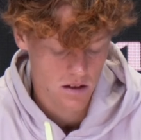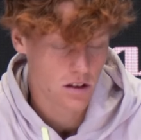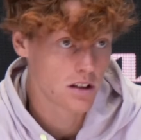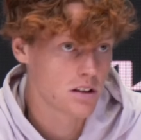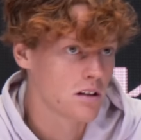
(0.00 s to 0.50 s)
not
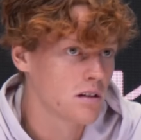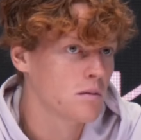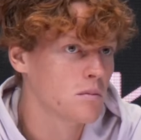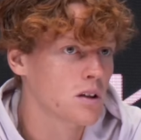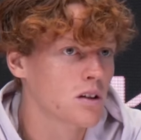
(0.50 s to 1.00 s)
easy,
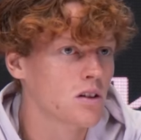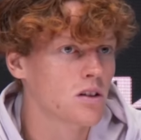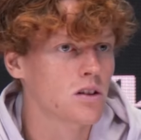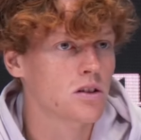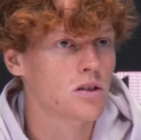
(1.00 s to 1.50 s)

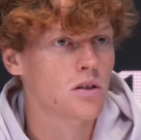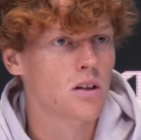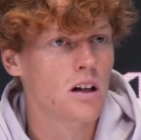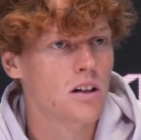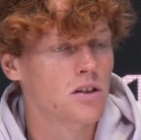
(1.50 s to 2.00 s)
because you
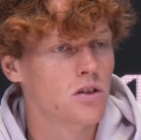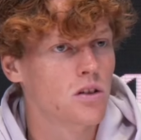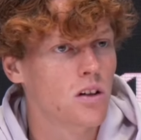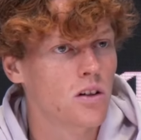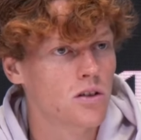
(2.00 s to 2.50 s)
are so
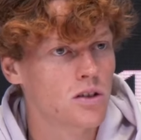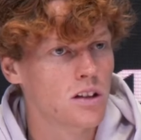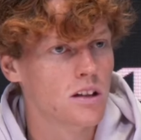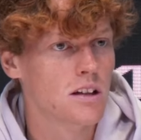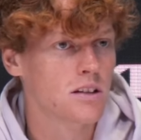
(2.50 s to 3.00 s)
close,
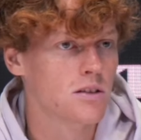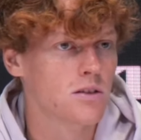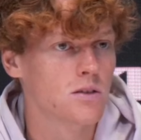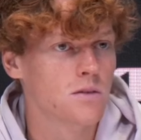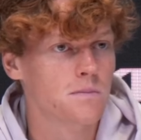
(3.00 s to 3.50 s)
and then
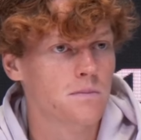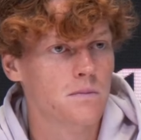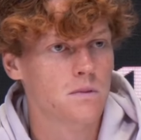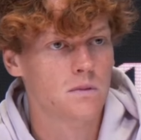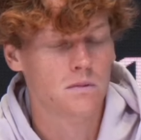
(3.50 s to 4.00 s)
you,
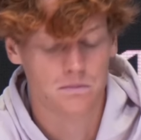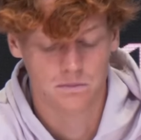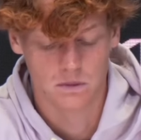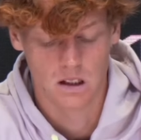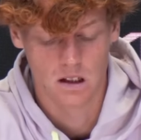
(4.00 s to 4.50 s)

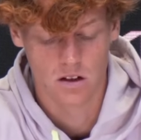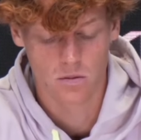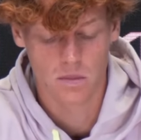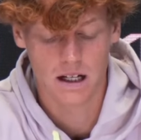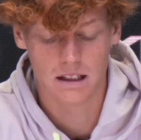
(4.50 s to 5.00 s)
in
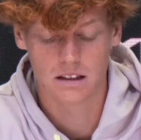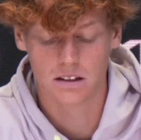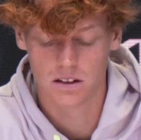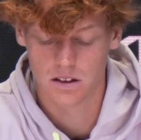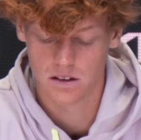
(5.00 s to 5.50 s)
your mind
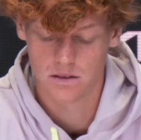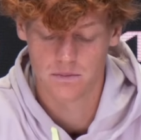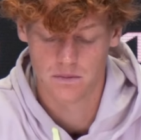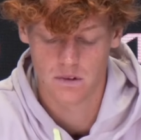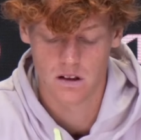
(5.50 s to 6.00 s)
is
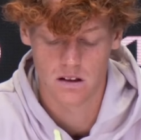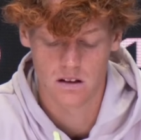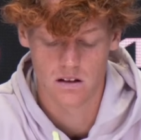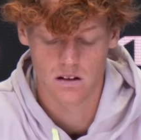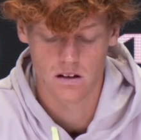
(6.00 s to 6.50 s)
that
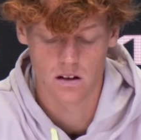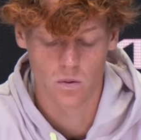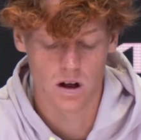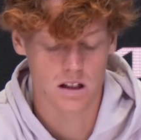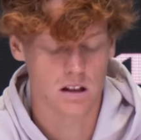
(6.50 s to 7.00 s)
the
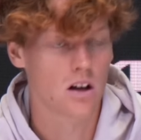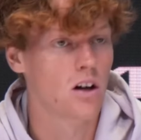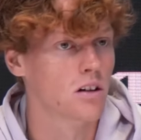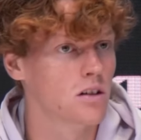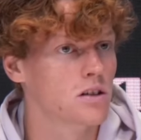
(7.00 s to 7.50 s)
way is
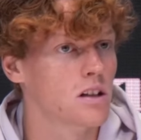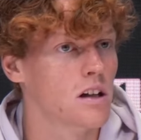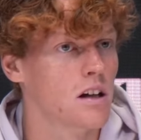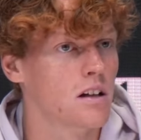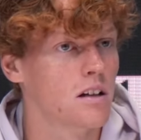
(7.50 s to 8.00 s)
long
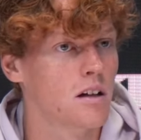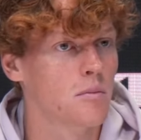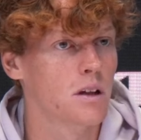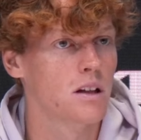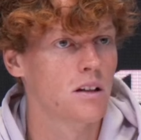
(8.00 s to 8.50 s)
still.
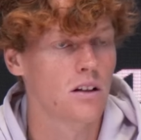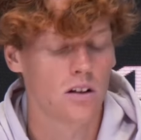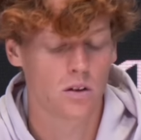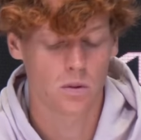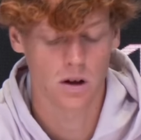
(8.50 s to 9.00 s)
But in the
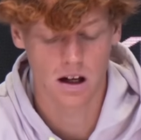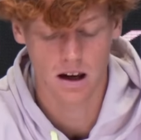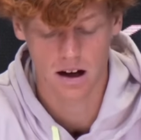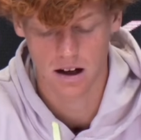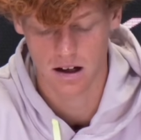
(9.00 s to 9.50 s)
other way,